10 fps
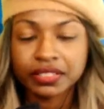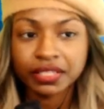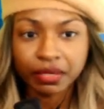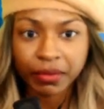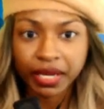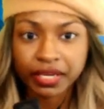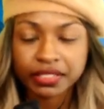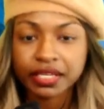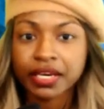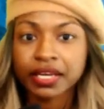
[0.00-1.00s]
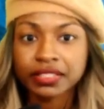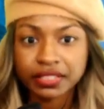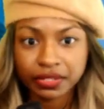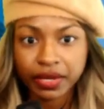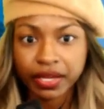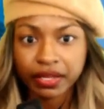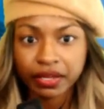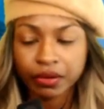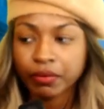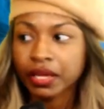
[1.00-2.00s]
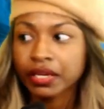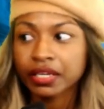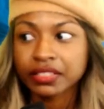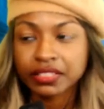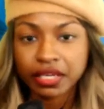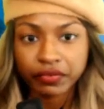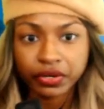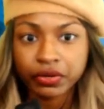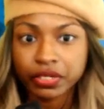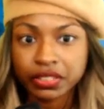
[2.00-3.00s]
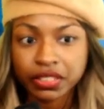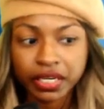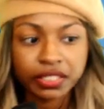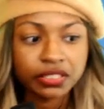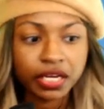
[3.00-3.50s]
dumbass and I still hate him, and it's never gonna change.